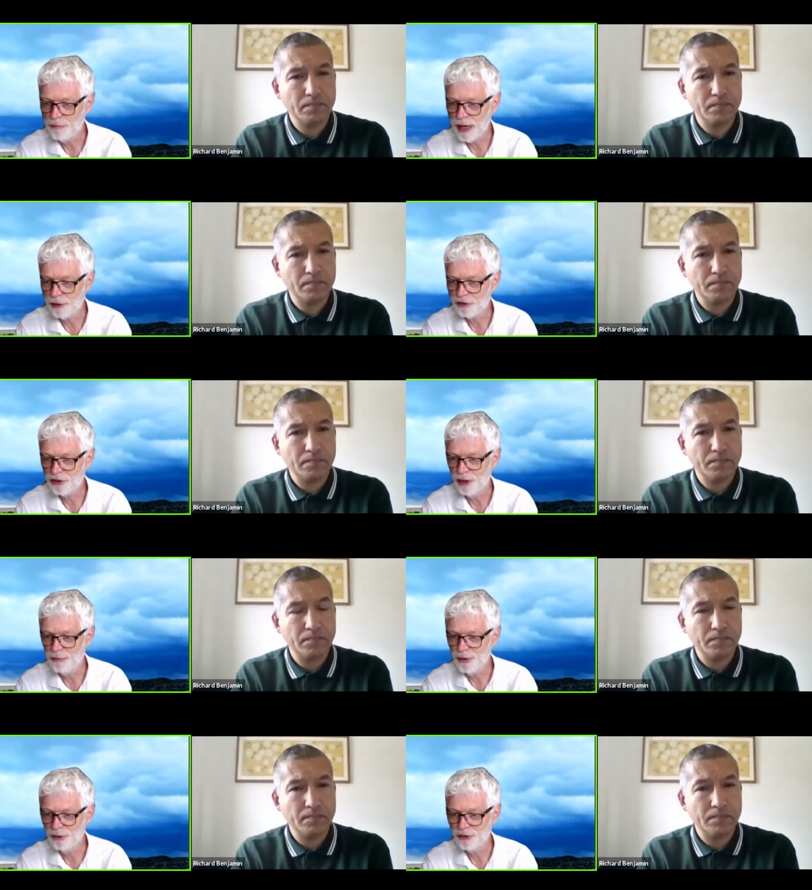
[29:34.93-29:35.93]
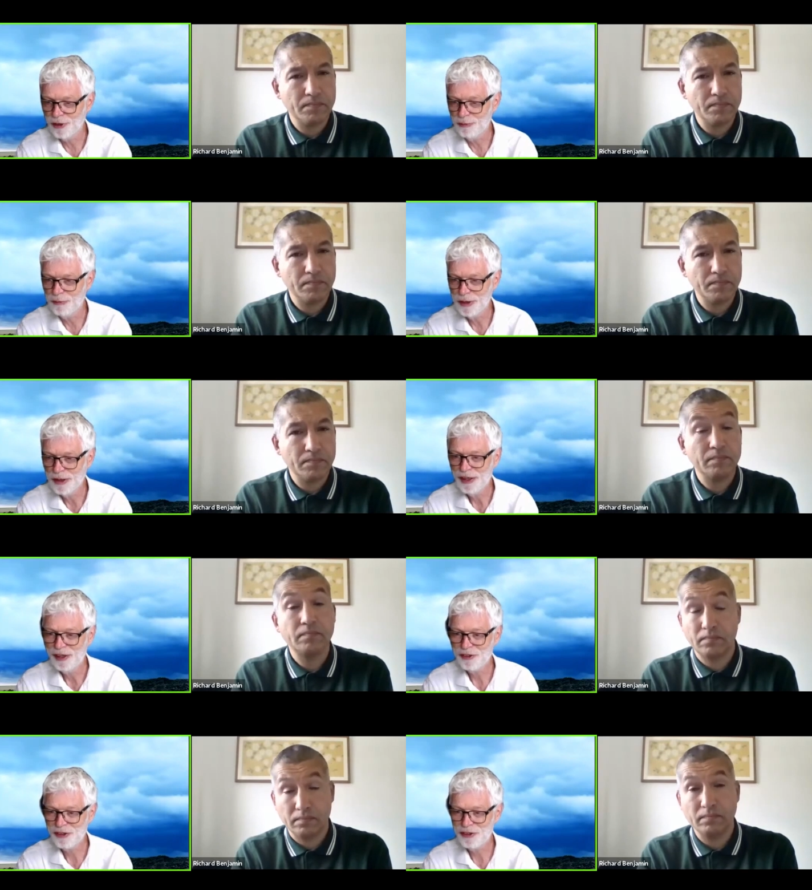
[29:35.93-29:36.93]
Speaker 1: Maritime Museum,
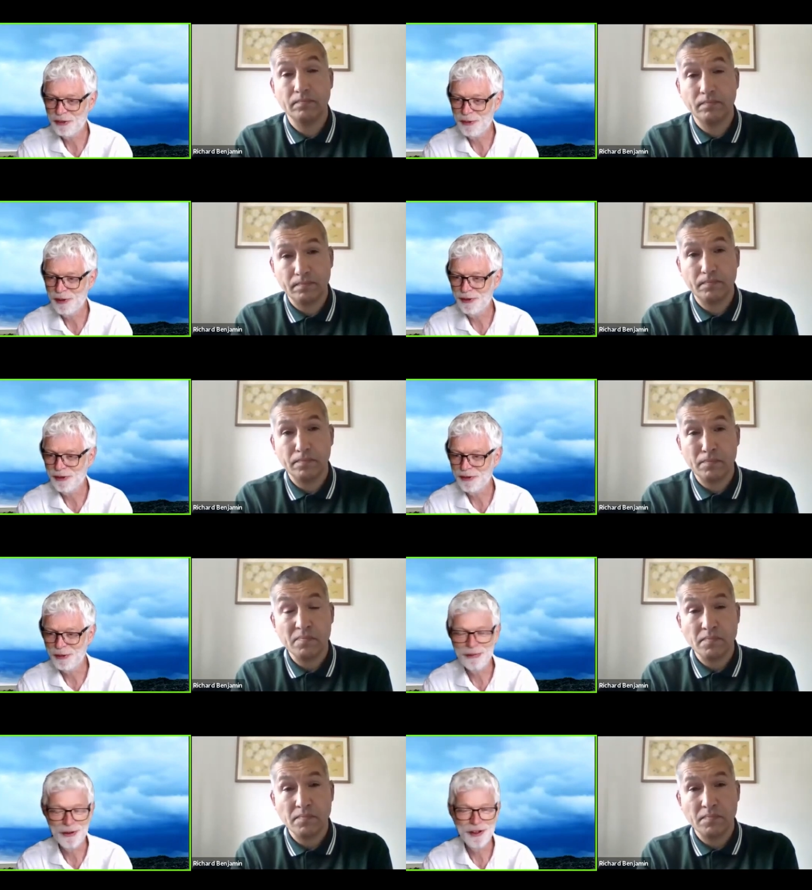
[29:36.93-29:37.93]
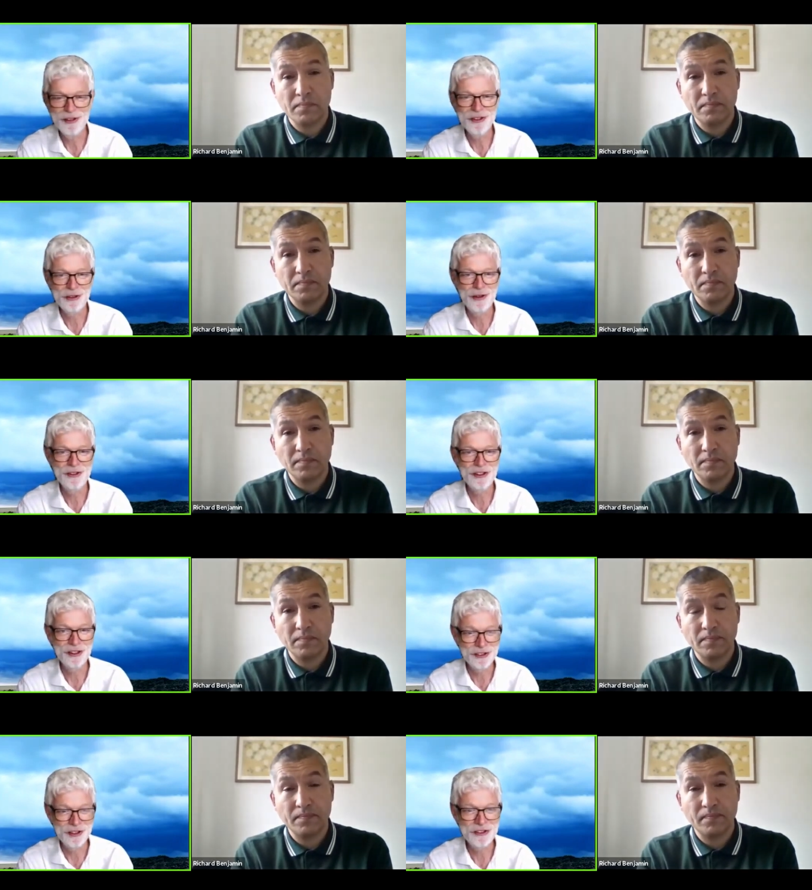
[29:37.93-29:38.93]
a city where a similar situation
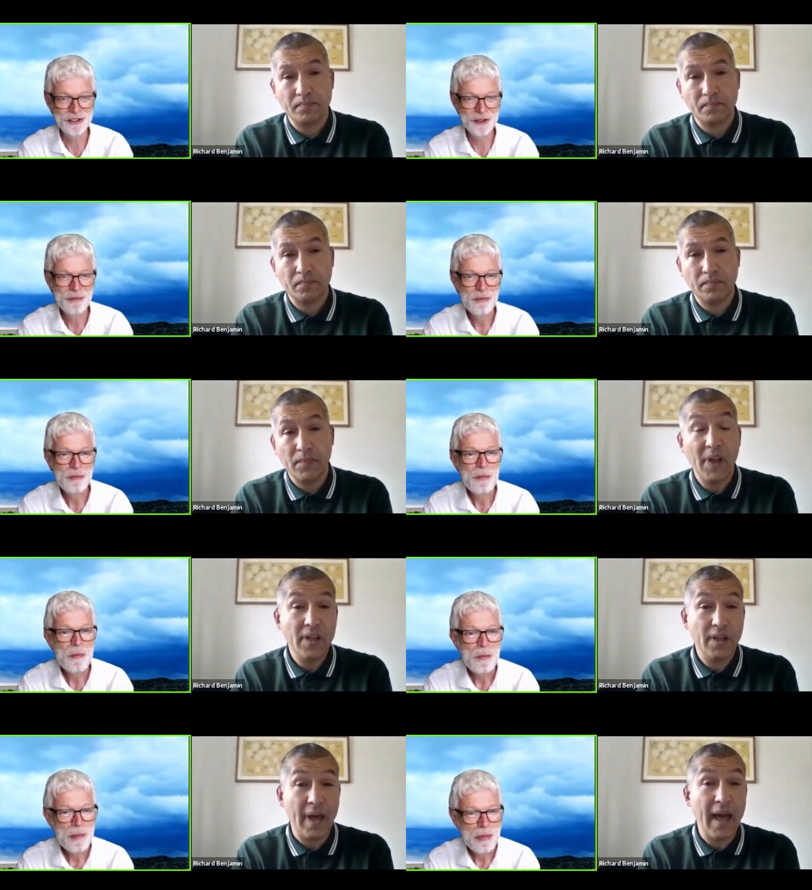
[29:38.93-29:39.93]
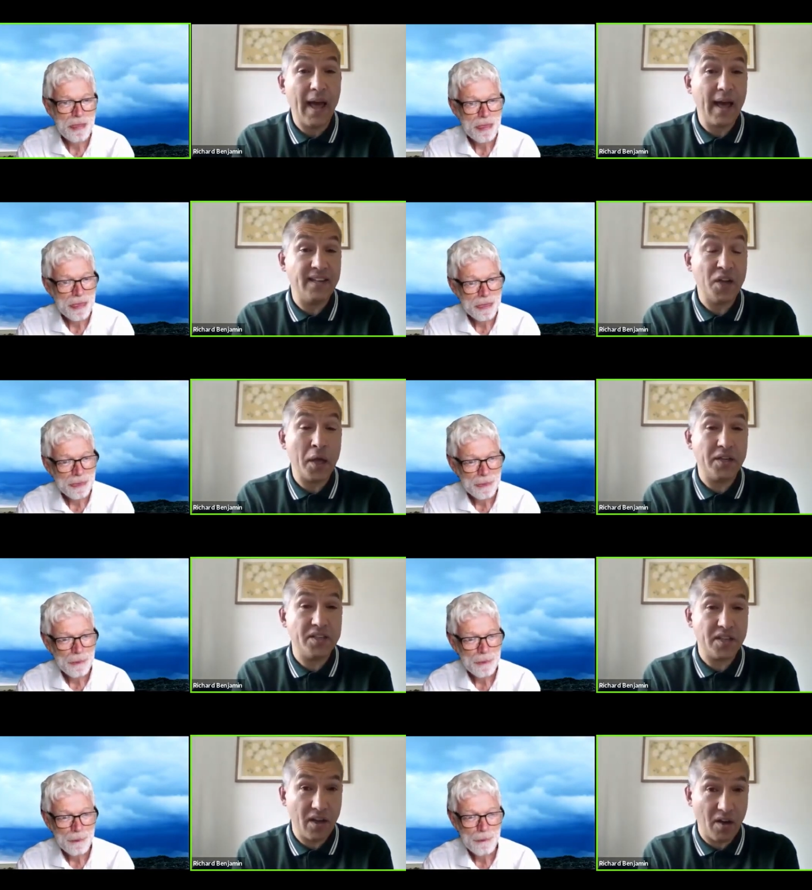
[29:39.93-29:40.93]
exists.
Speaker 2: Yeah, and, and
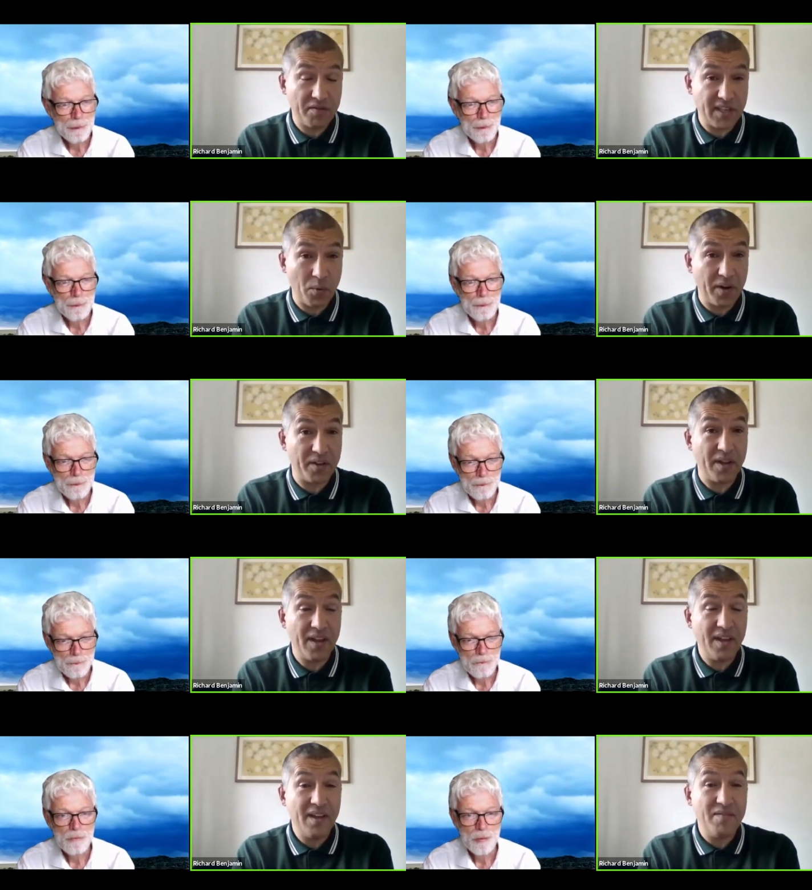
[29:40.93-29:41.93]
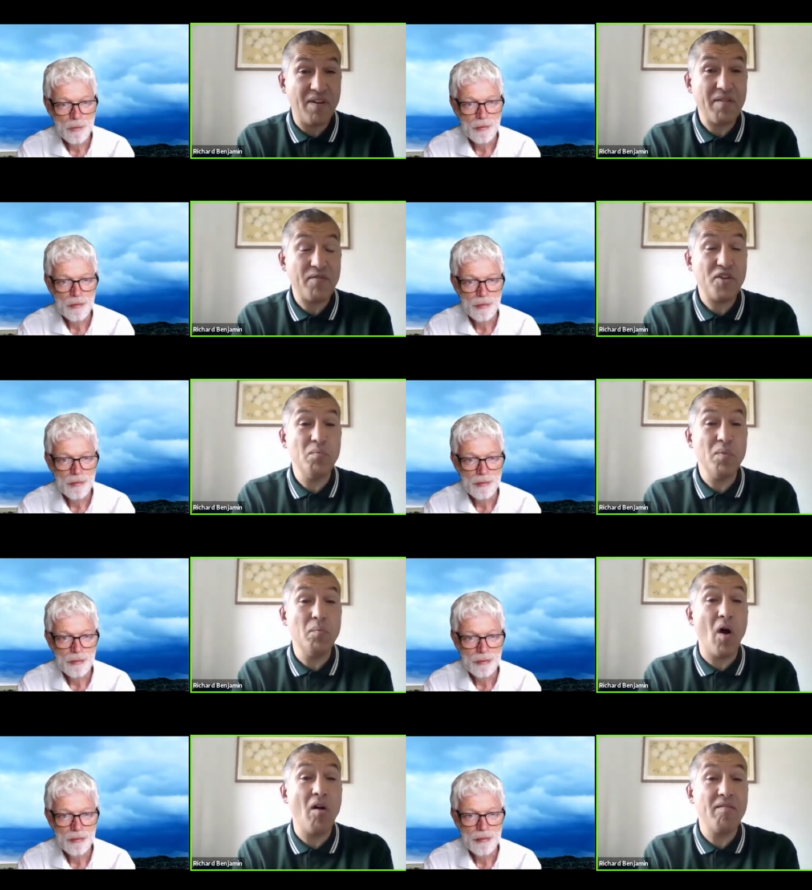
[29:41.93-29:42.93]
there's a, obviously one of the very few
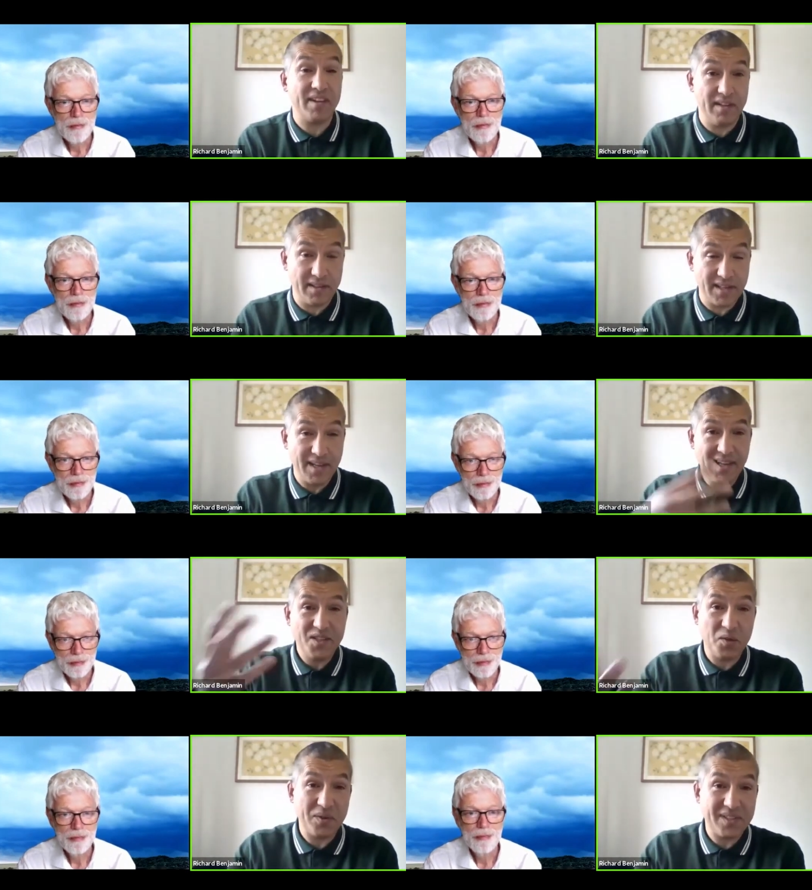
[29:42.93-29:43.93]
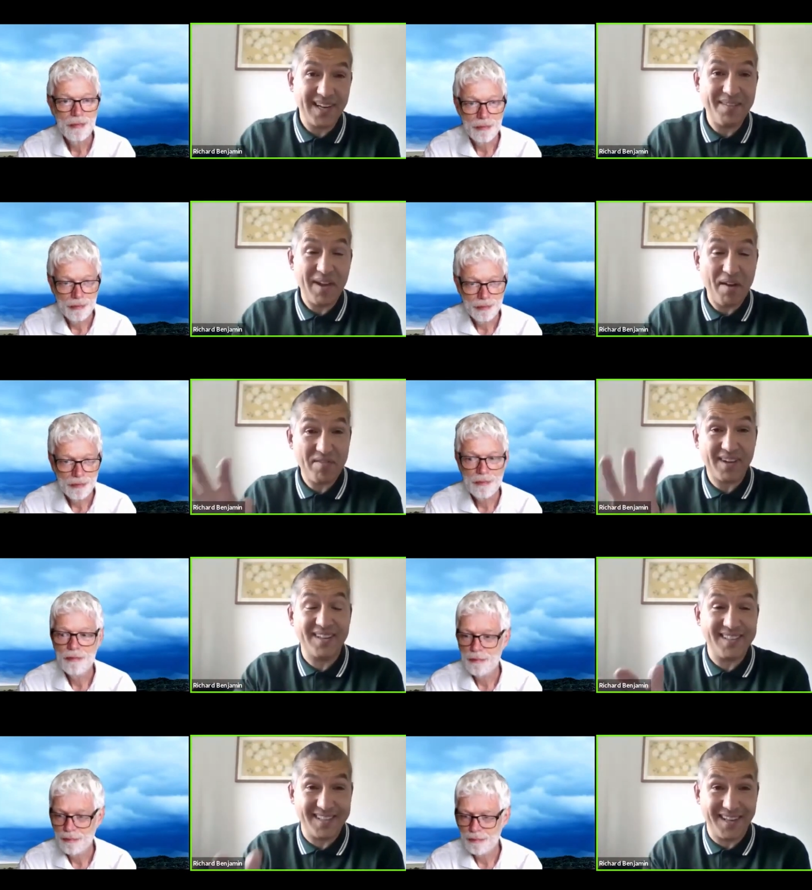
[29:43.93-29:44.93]
memorials to enslaved hmm.
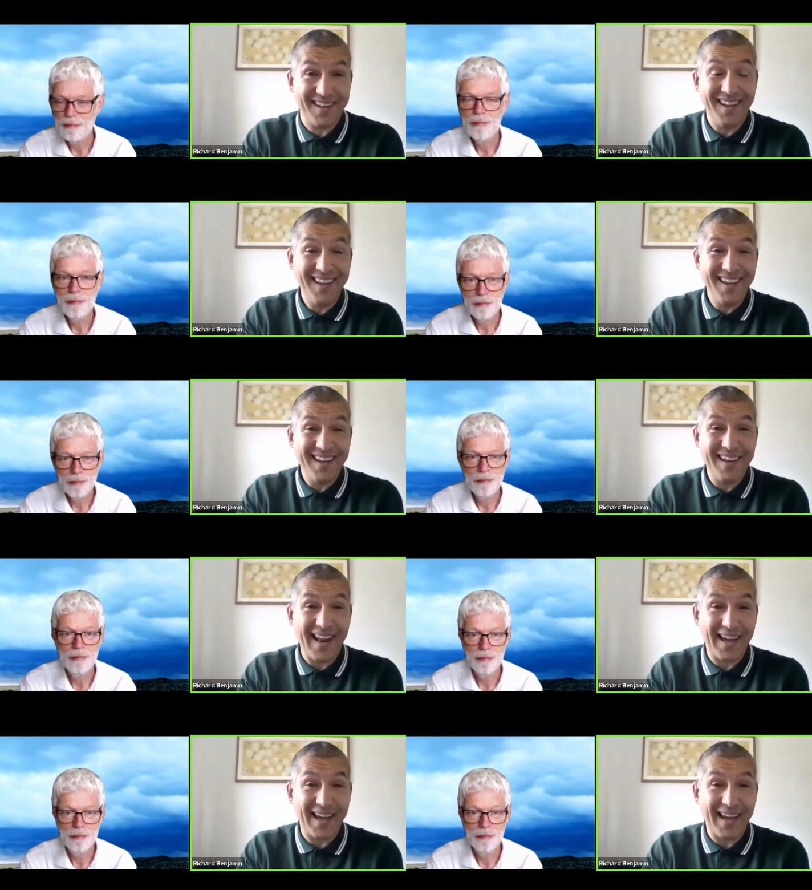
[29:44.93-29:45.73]
Africans is in mm.